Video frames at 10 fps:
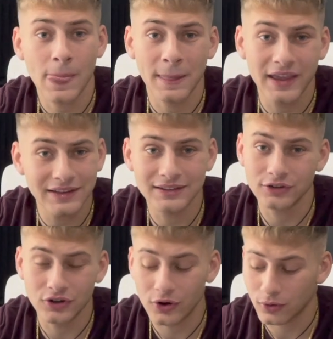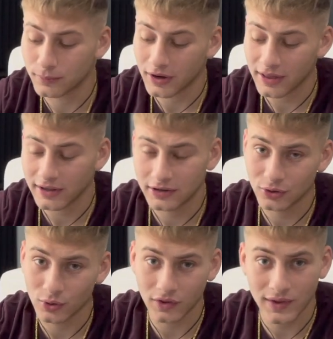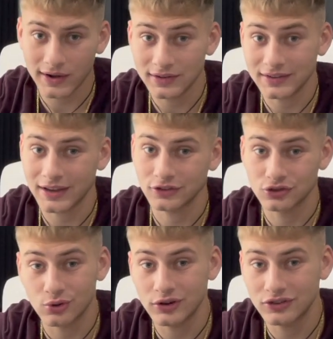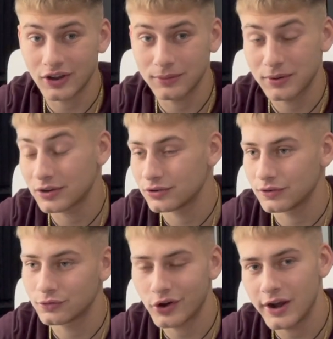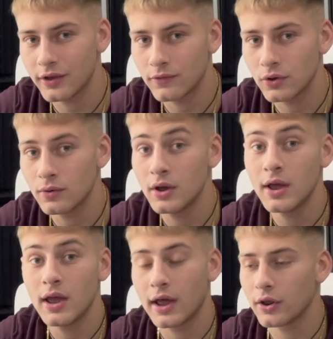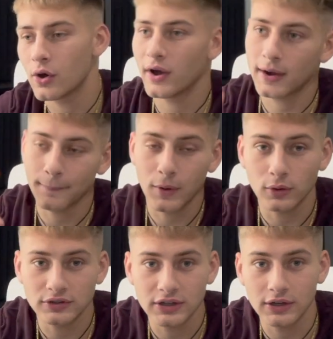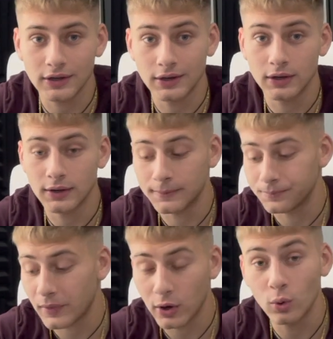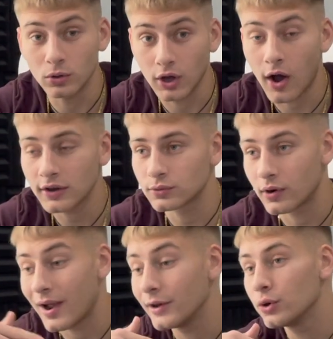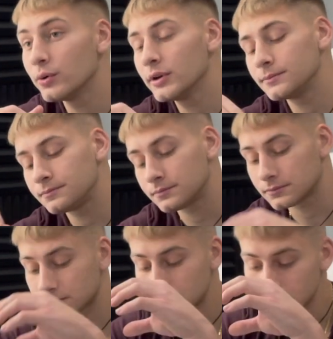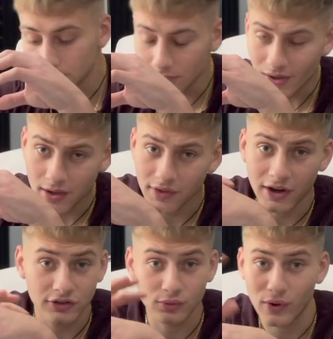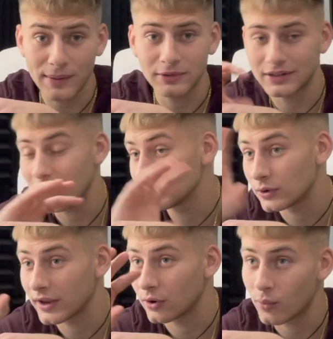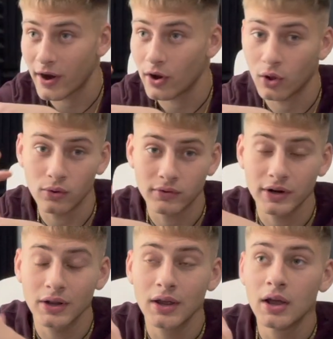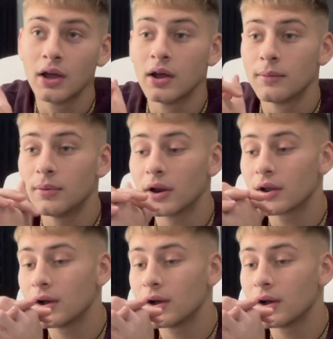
in the journal, but I like to do it online because I can screenshot pictures of TradingView and go ahead and post it in my Google Docs where I do it. And then I just wrap the text so I can write all over it. But